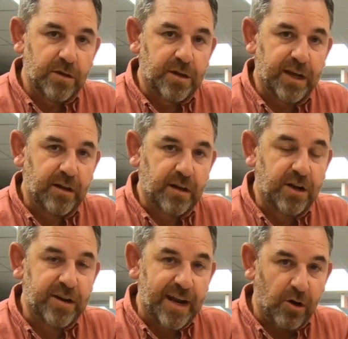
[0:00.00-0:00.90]
you
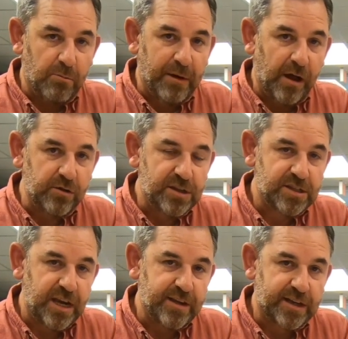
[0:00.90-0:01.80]
click on that little bell you
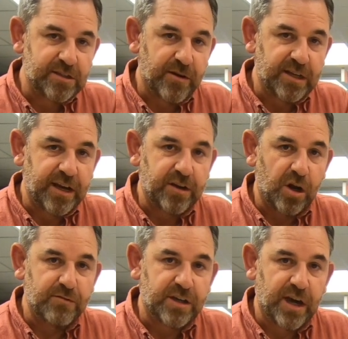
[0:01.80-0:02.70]
see next to it to get
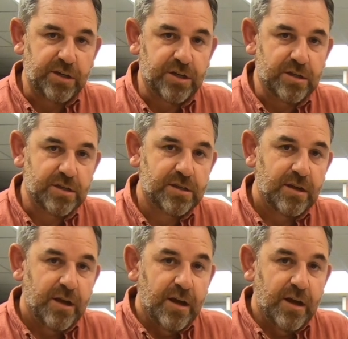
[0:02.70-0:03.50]
notifications,